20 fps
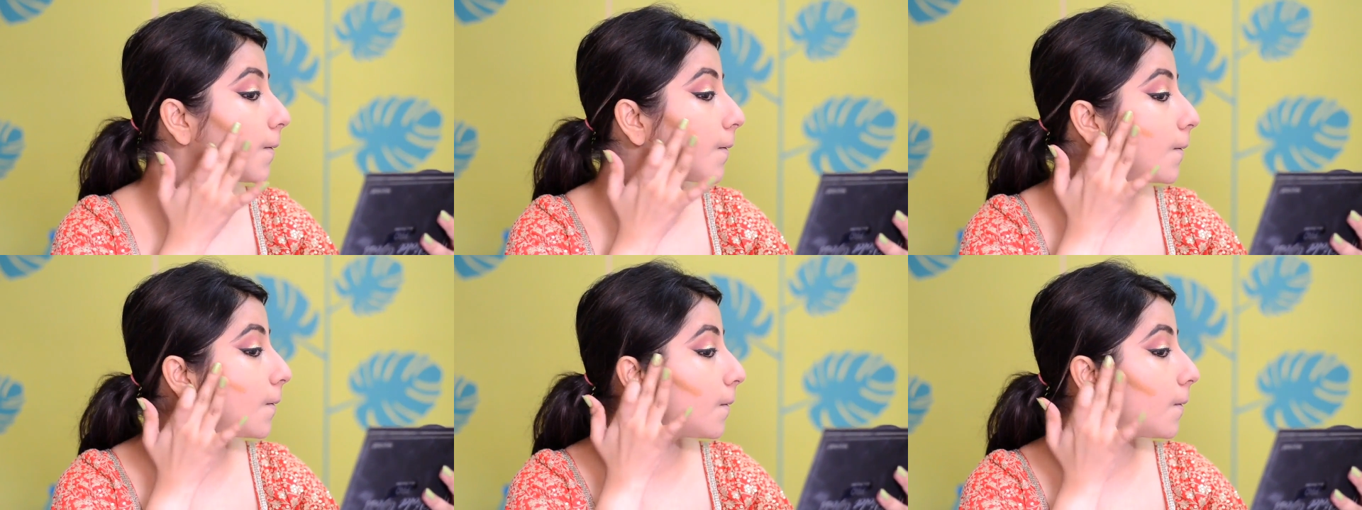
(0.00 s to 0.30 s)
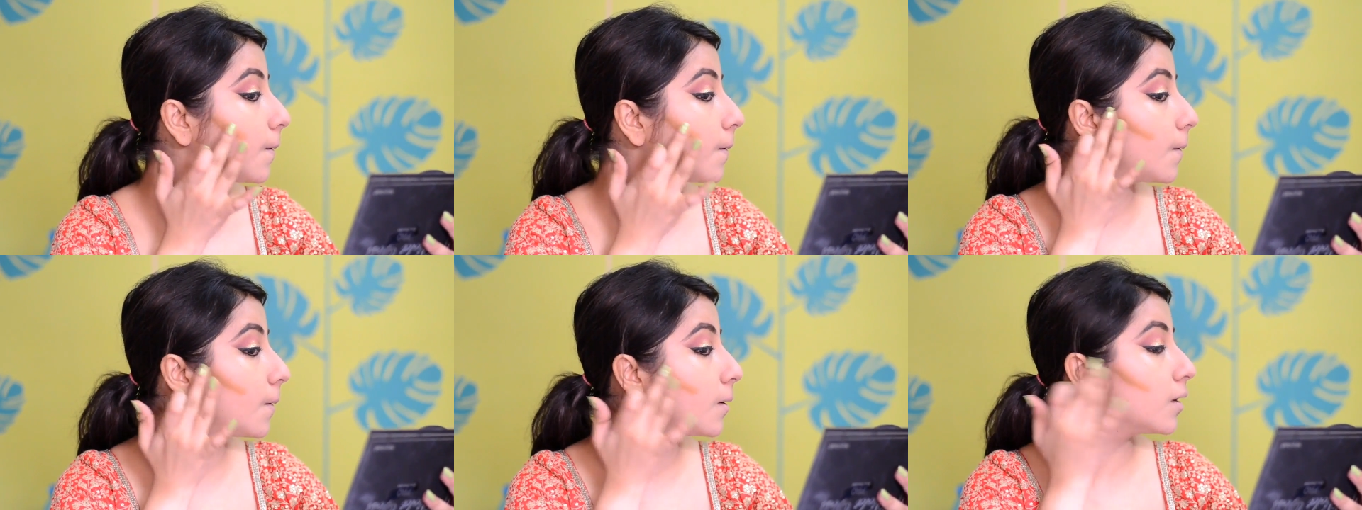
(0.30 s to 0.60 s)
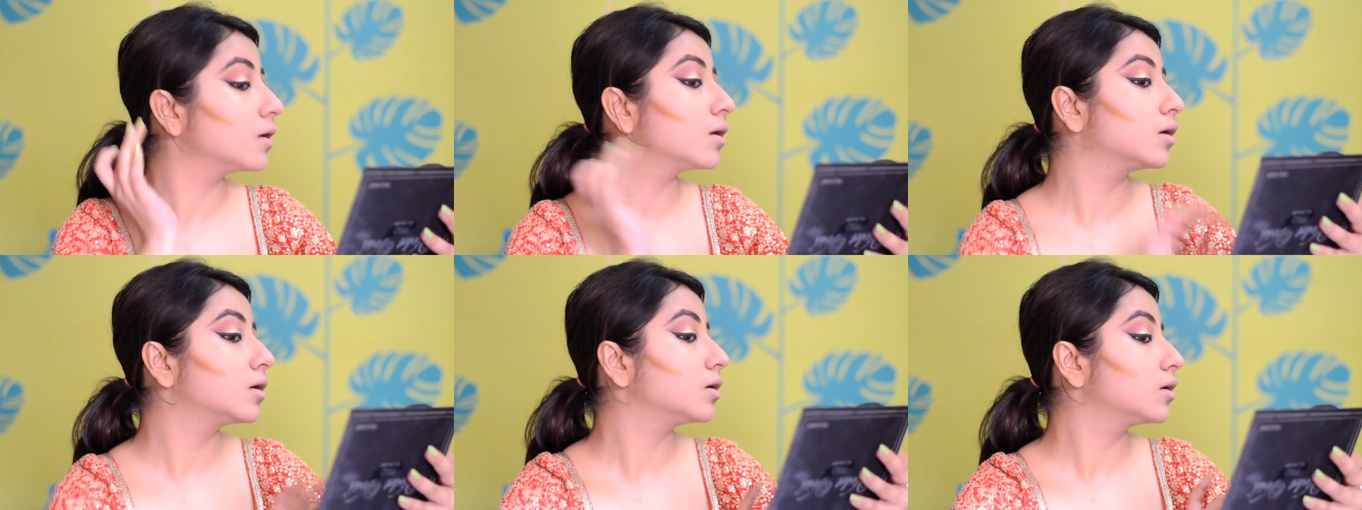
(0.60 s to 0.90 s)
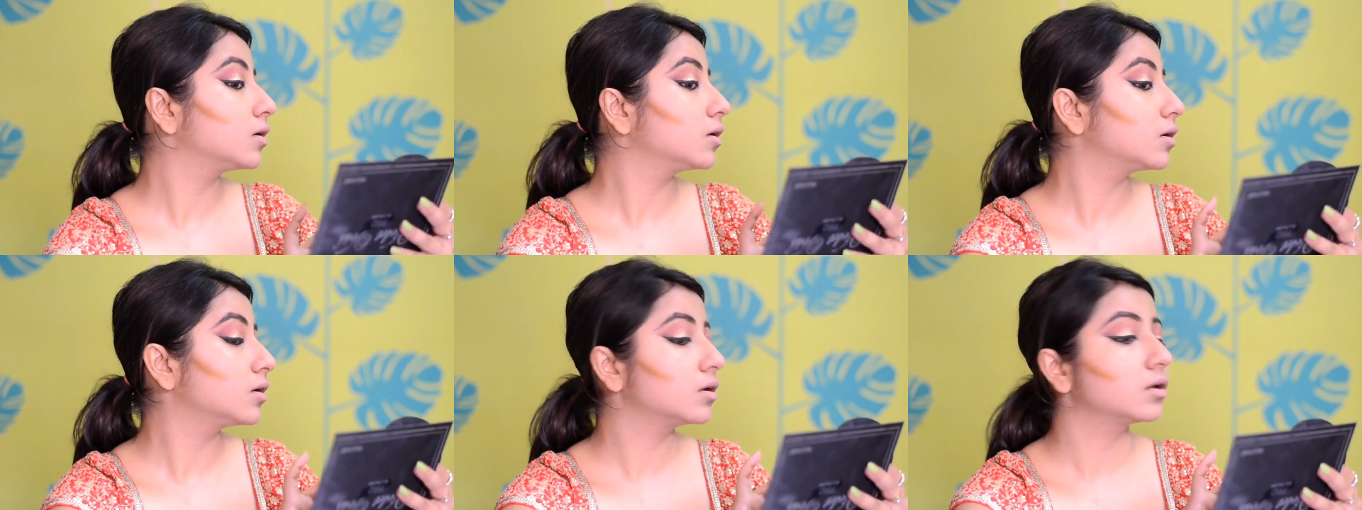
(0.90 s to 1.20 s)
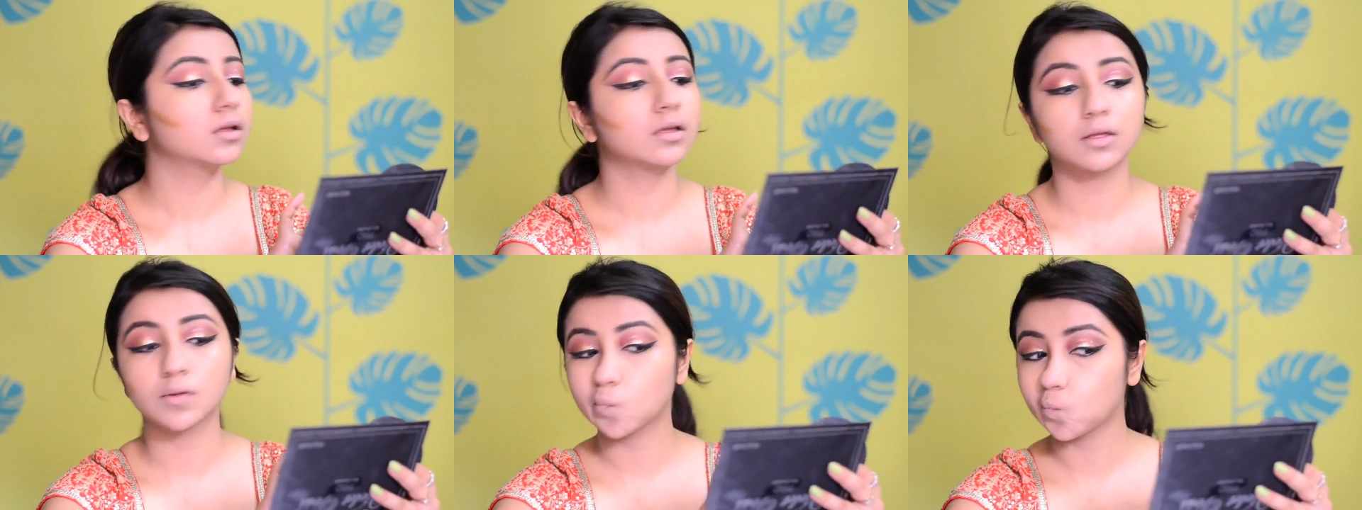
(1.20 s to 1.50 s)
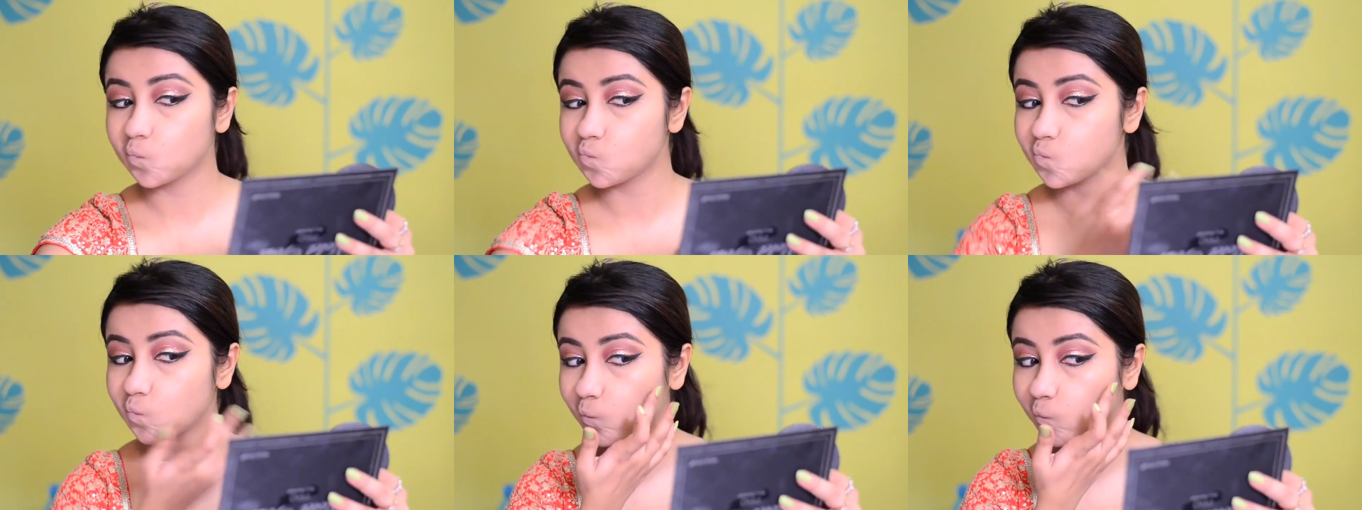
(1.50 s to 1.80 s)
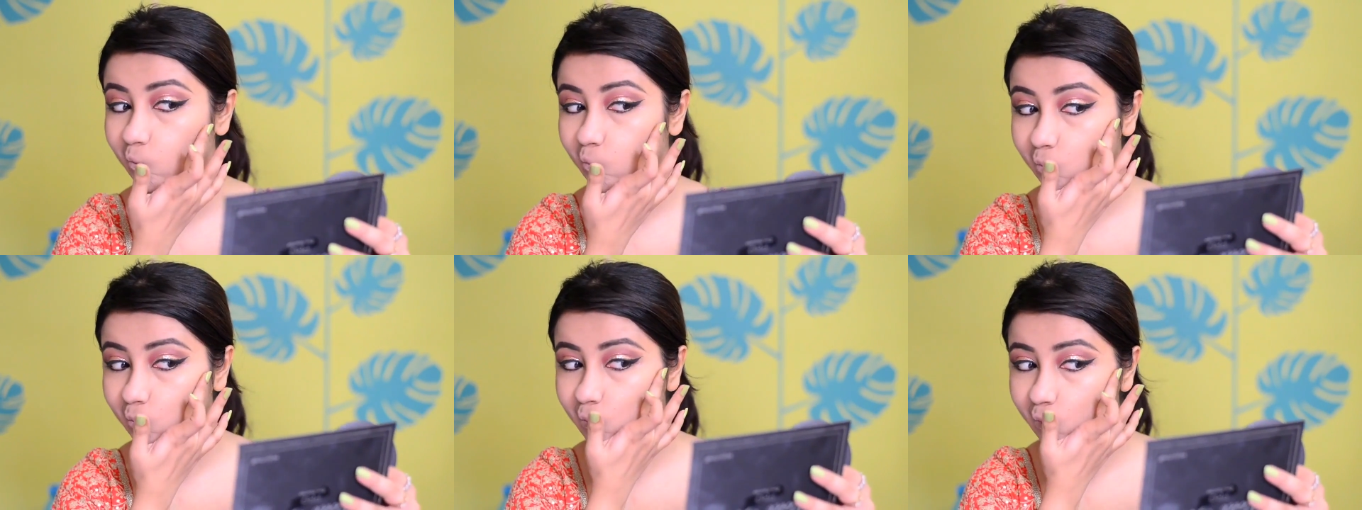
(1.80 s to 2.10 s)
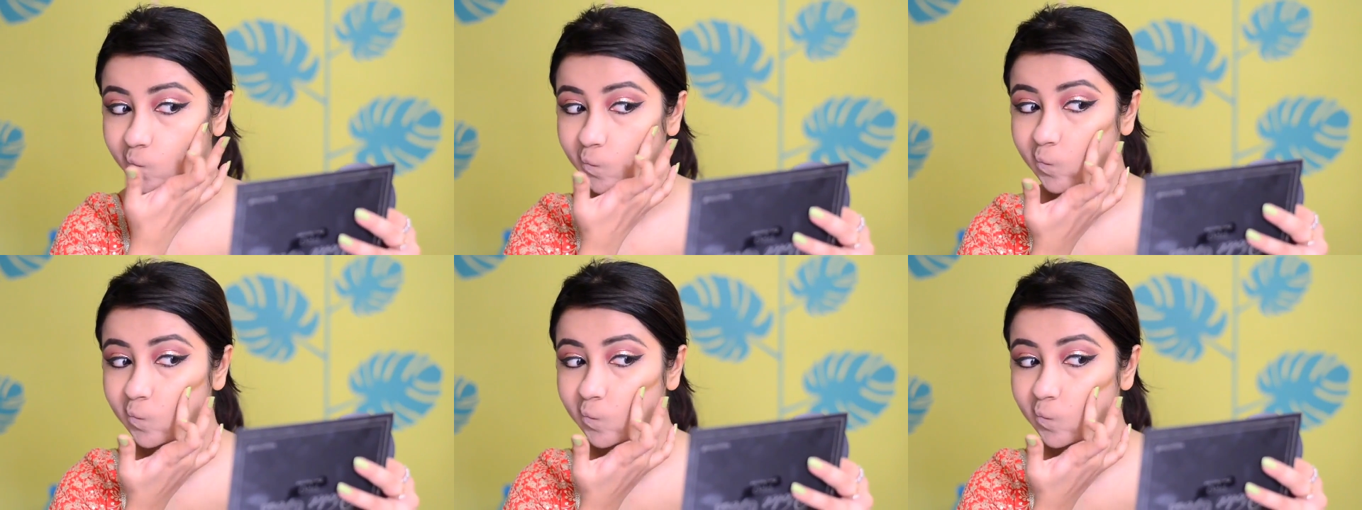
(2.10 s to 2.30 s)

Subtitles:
I'm using a cream contour for this look because it's